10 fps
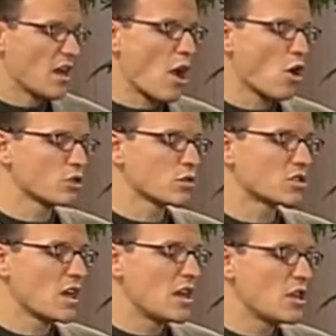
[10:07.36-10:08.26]
And I also
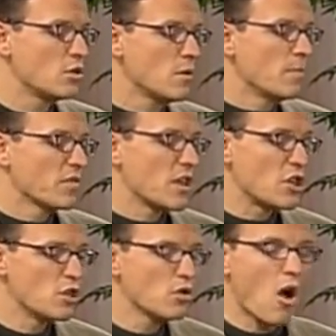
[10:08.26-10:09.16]
say to you that
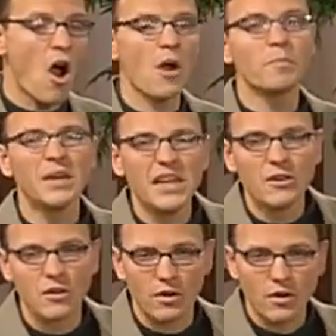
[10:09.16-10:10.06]
you are
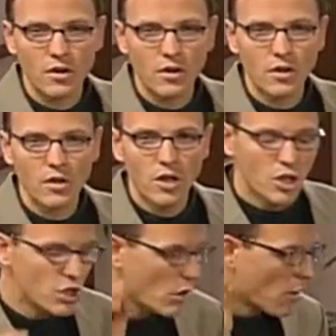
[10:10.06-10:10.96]
Peter.
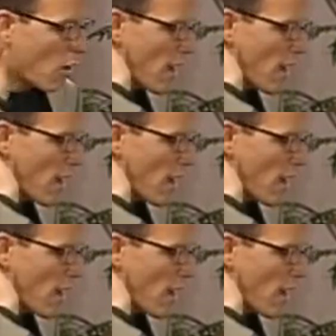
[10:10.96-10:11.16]
You are what,